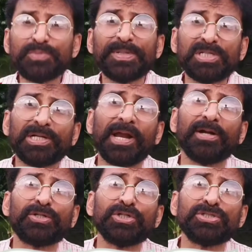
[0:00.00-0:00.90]
special
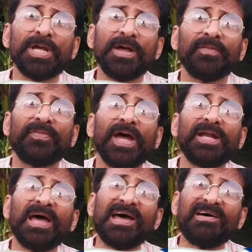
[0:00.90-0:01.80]
characters
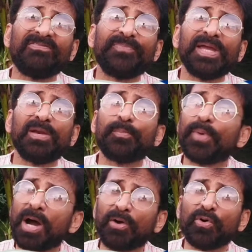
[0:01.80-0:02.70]
that have been
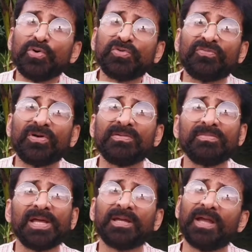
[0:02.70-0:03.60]
borrowed
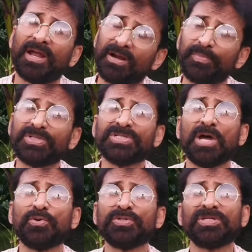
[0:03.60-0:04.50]
from like Arabic
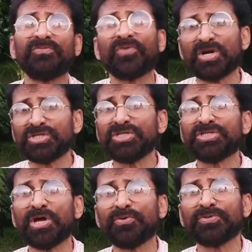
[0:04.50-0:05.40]
sounds and Farsi
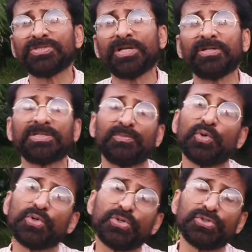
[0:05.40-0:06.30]
sounds and some
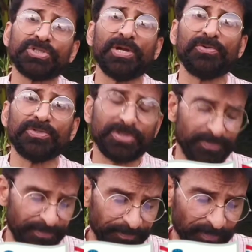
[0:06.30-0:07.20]
Urdu sounds,
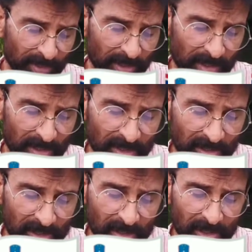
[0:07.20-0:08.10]

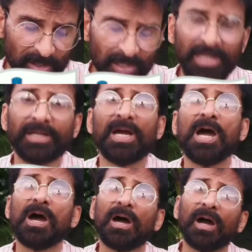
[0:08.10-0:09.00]
like
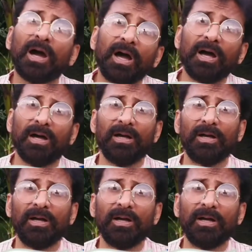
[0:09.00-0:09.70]
Gha.